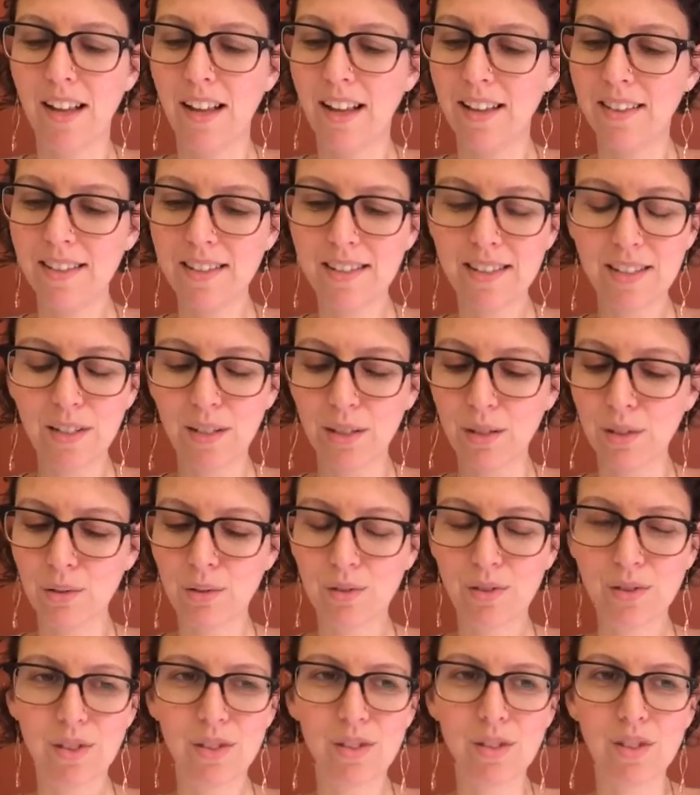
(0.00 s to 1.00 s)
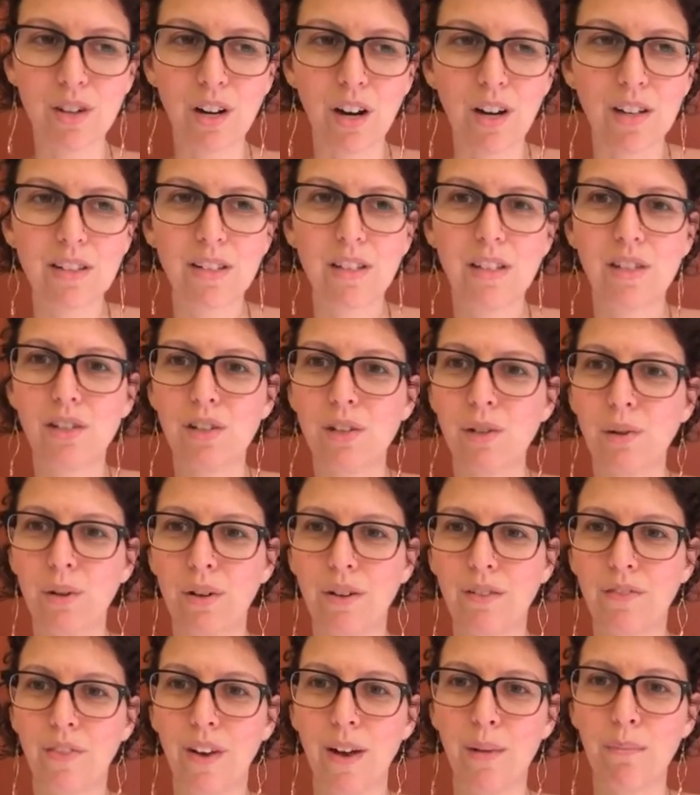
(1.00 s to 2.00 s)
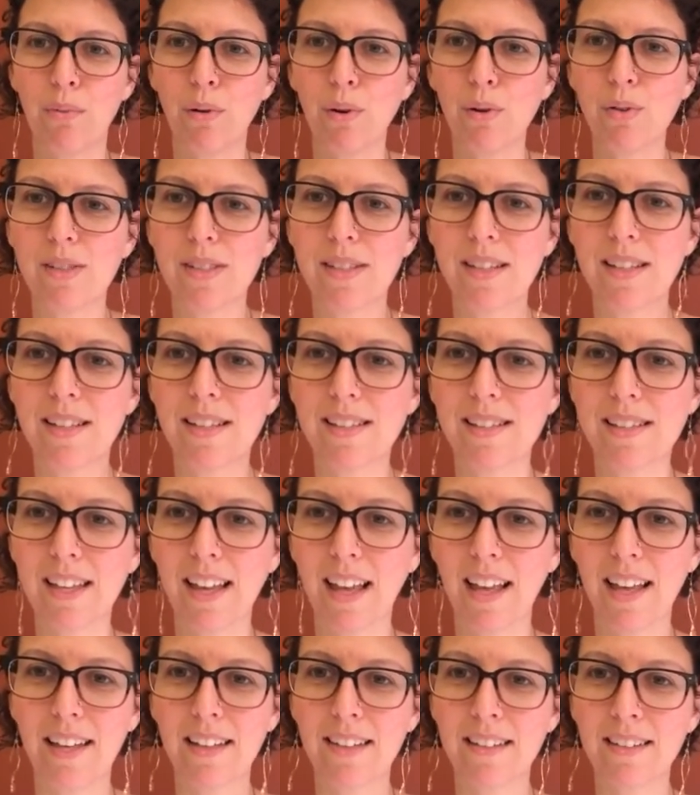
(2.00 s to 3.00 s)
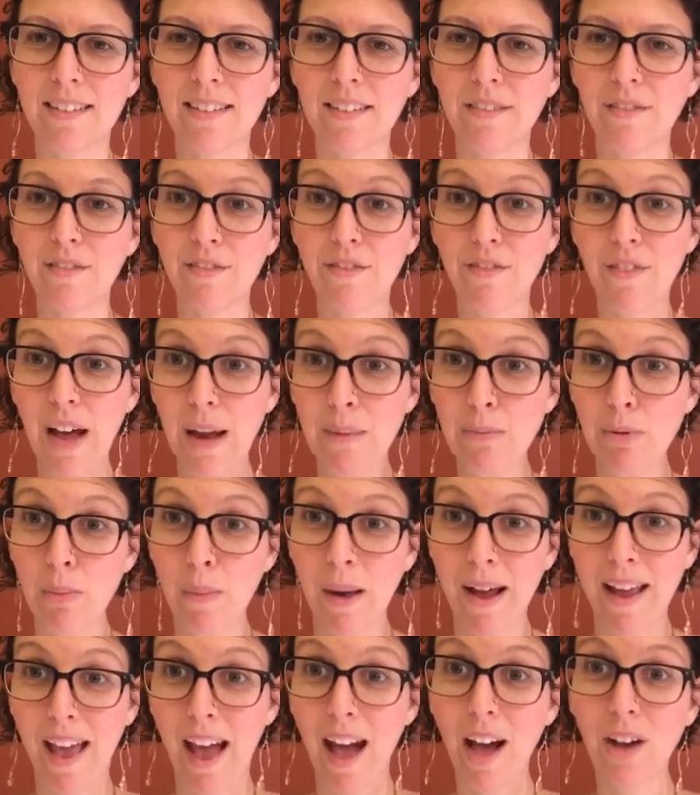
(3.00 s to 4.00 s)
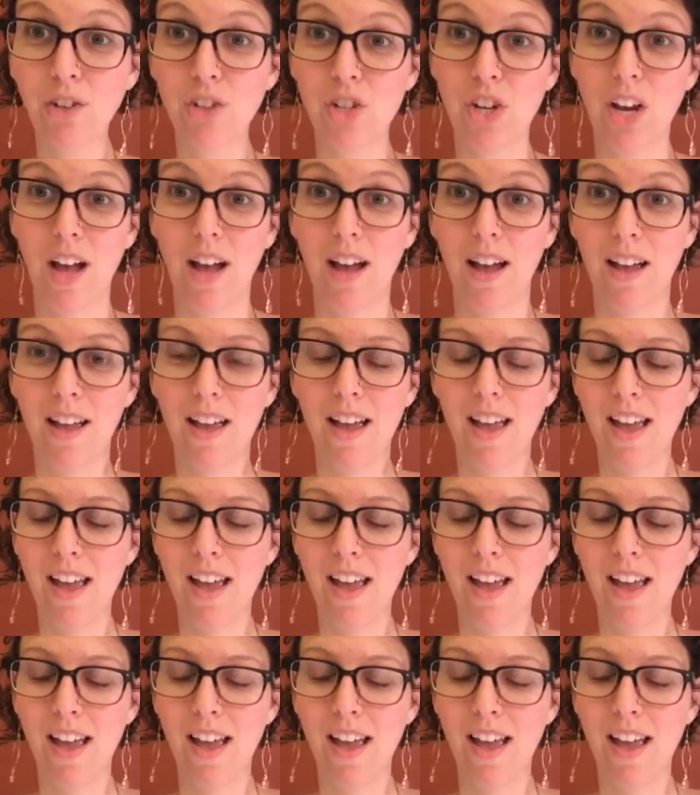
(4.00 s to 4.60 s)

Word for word: And this includes scar tissue and fibrosis and fibromyalgia.